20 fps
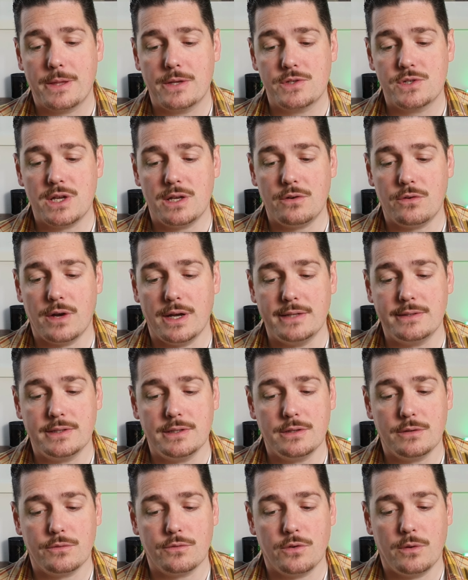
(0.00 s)

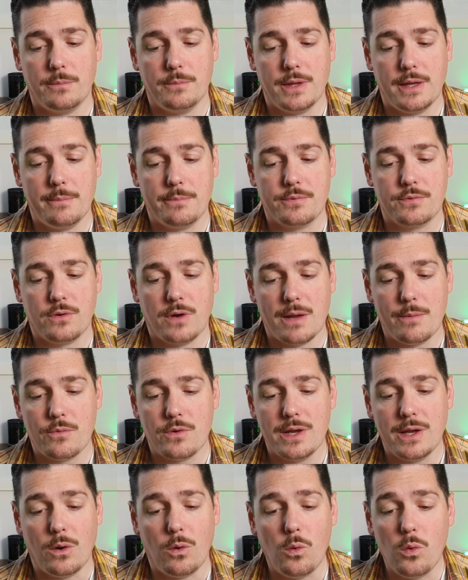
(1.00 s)
generated from their
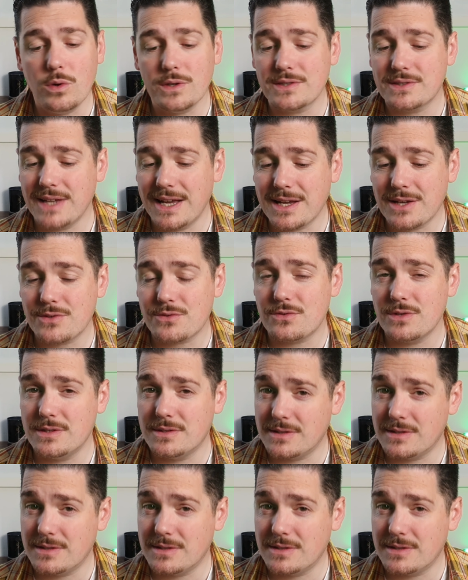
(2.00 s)
primary or secondary